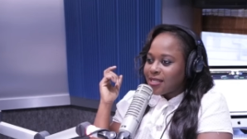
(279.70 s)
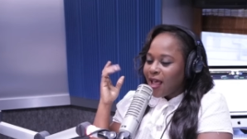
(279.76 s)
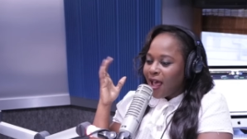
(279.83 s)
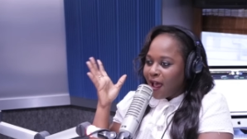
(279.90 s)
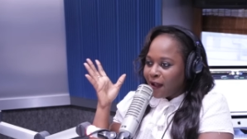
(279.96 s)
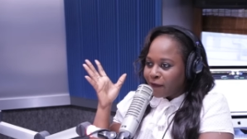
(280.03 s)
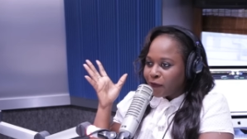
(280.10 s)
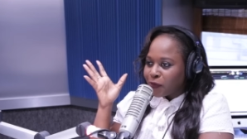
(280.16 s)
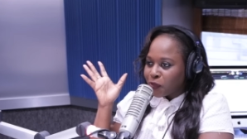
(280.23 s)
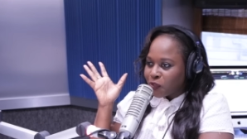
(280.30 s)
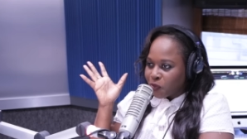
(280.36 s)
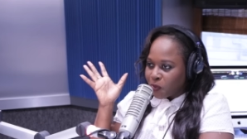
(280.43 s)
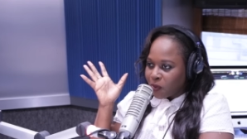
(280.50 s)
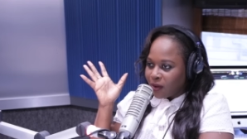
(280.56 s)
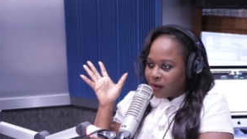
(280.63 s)
a Afro
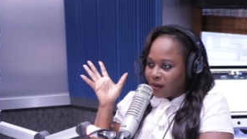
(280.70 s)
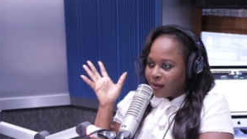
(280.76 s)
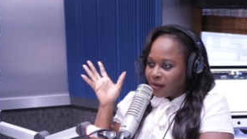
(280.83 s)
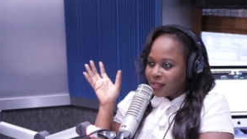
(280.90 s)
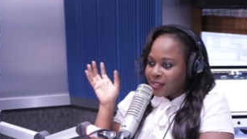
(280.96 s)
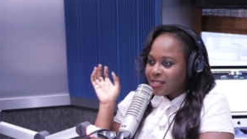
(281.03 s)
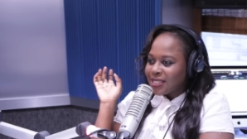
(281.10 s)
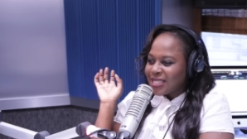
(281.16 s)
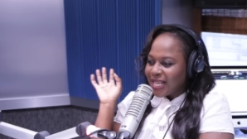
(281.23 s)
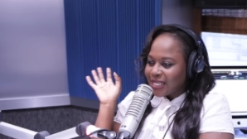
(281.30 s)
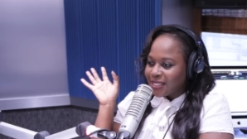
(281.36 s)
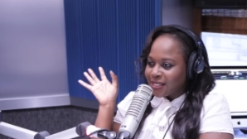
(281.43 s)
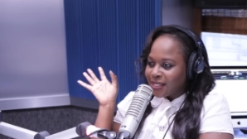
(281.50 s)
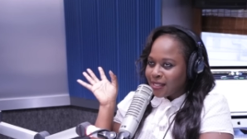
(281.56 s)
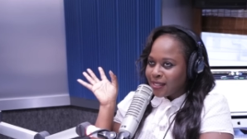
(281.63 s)
soca,
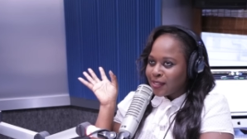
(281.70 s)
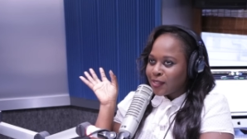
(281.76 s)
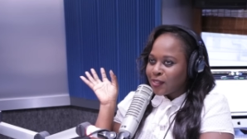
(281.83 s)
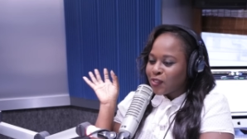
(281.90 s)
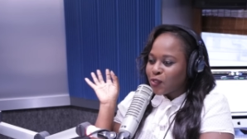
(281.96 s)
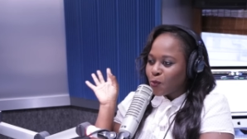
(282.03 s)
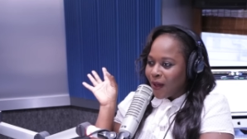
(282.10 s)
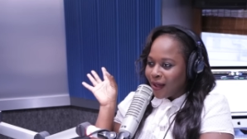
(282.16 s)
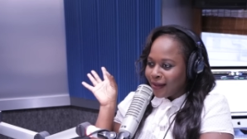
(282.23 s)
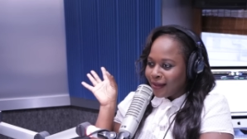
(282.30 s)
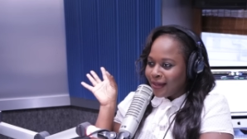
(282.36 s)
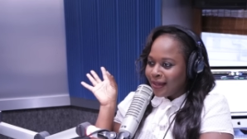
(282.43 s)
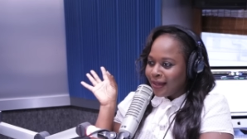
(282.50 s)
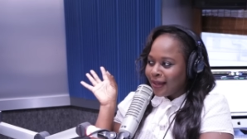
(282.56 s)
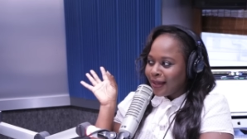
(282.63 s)
sassy,
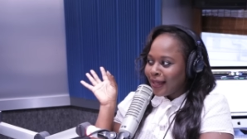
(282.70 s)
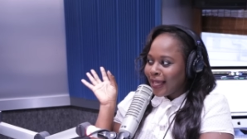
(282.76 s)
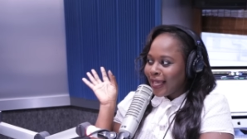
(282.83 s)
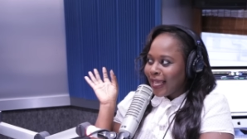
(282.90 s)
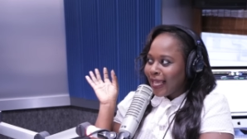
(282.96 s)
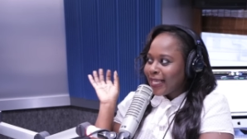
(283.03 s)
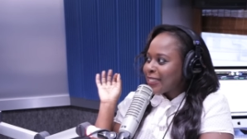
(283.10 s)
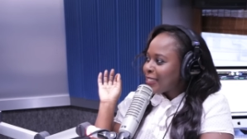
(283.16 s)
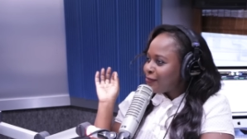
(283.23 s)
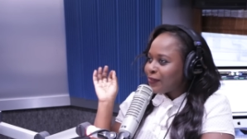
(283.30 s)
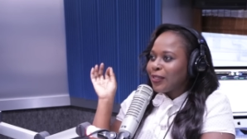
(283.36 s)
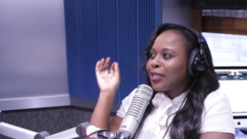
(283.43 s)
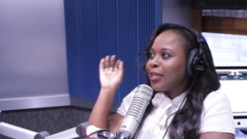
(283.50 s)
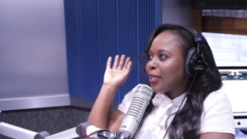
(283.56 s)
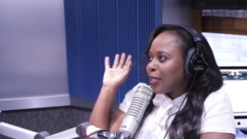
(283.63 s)
swanky. It's
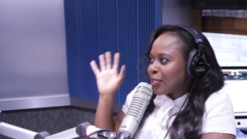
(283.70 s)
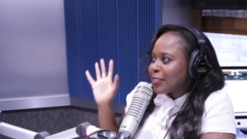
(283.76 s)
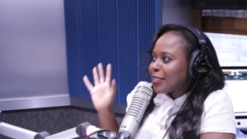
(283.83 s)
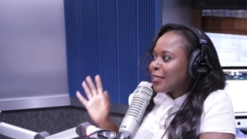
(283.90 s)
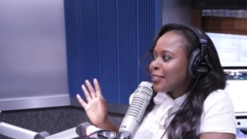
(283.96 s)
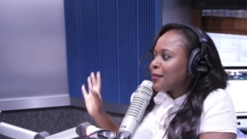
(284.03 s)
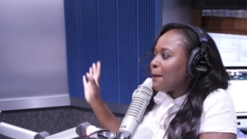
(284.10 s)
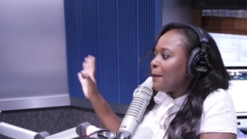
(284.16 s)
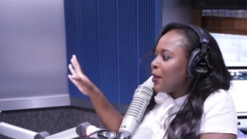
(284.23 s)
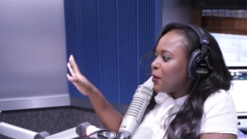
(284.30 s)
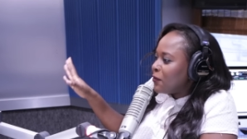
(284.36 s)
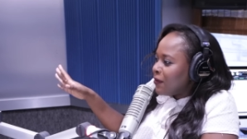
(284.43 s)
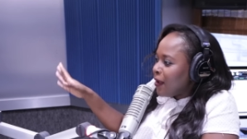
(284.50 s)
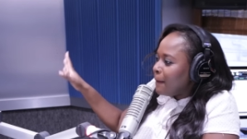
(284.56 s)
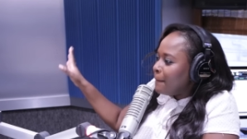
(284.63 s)
speaking to girls and it's a bend
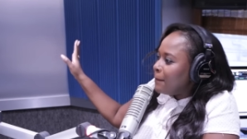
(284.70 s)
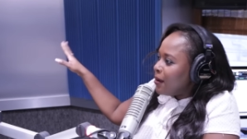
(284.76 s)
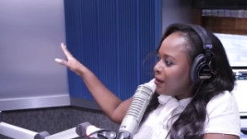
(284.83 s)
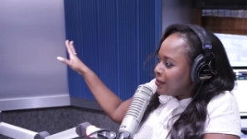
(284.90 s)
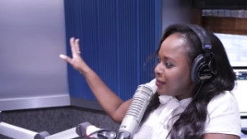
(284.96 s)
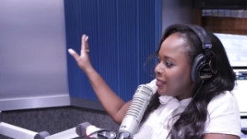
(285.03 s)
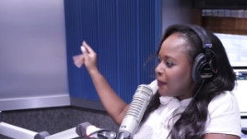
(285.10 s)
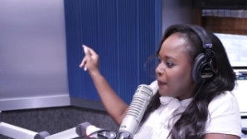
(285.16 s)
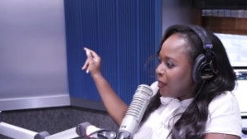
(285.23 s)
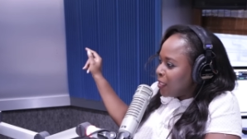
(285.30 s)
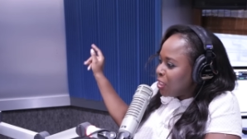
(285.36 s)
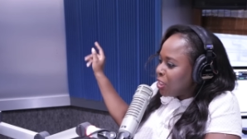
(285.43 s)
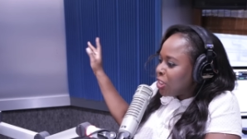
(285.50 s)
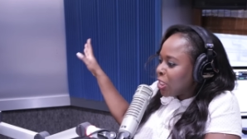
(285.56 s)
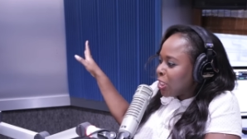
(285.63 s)
over and bounce there, but
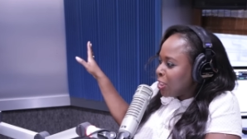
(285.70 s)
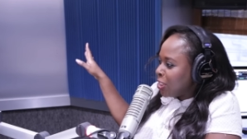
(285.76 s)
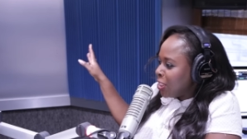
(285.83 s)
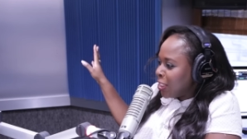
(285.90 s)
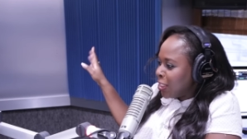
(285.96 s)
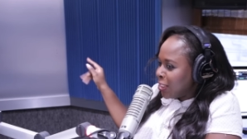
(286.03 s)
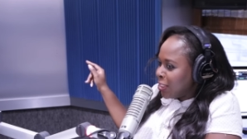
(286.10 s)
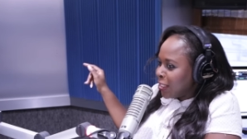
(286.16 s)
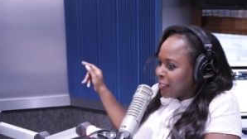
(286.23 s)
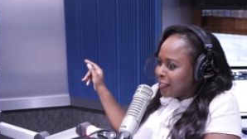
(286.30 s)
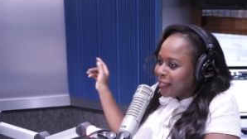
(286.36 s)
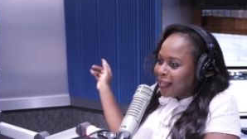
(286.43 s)
jiggle, jiggle, jiggle.